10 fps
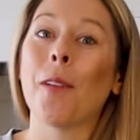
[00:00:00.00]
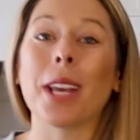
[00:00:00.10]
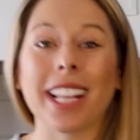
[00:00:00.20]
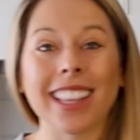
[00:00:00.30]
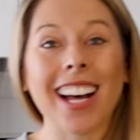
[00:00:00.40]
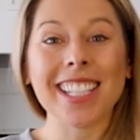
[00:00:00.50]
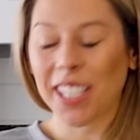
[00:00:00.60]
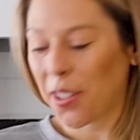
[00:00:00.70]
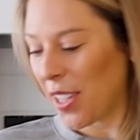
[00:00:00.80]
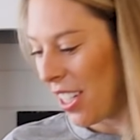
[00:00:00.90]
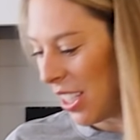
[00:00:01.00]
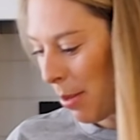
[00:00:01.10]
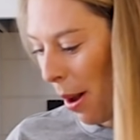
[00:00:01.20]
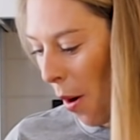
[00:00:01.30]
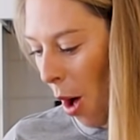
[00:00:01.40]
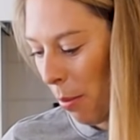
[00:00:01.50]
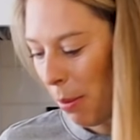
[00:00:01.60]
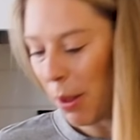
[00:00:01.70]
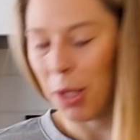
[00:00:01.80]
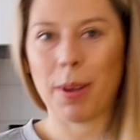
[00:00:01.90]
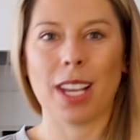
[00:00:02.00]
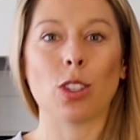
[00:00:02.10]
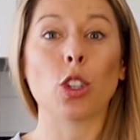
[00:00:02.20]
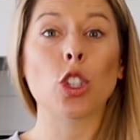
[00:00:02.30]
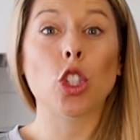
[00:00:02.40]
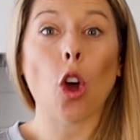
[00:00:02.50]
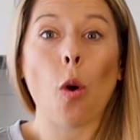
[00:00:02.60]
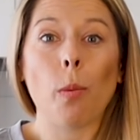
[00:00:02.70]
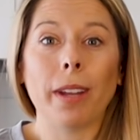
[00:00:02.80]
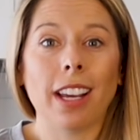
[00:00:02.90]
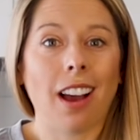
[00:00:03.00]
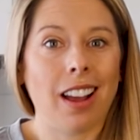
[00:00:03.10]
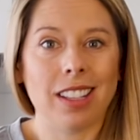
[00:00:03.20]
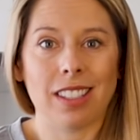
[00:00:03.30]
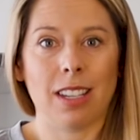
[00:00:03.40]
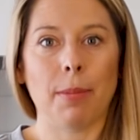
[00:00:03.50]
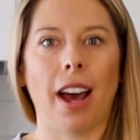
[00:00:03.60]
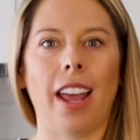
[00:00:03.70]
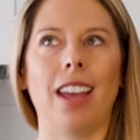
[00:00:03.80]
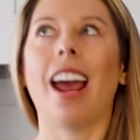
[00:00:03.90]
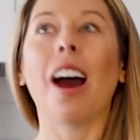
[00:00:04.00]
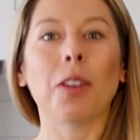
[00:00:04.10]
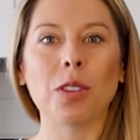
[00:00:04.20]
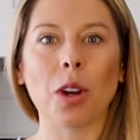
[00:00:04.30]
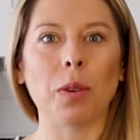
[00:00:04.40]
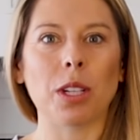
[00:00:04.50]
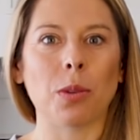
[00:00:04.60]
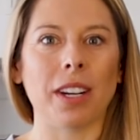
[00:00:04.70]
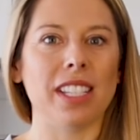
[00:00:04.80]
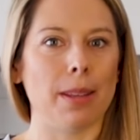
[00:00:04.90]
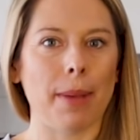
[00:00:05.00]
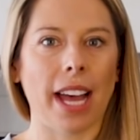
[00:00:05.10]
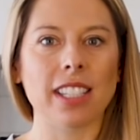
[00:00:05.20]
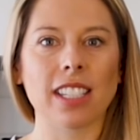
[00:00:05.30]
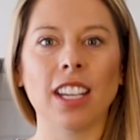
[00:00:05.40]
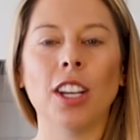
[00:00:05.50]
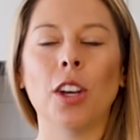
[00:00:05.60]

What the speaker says: We get lots of questions about almond milk because there's so many kinds to buy, and how do you know which one is the best?